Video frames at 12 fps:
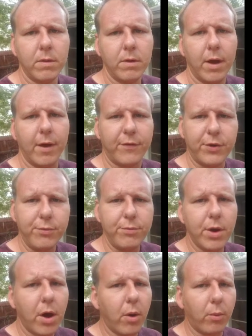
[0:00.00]
If you
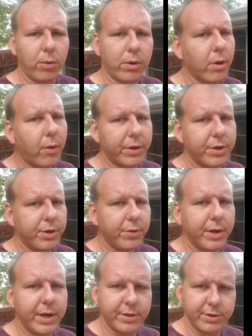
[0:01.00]
know we're going to do
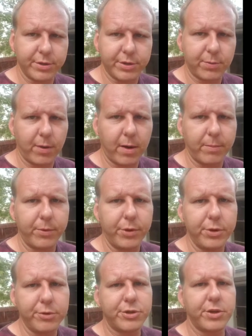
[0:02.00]
an engine swap,
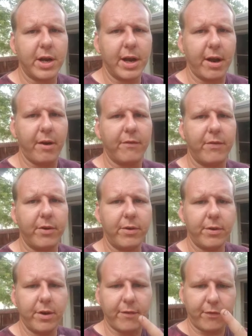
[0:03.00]
you should have
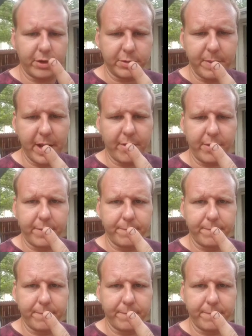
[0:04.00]
a fresh battery.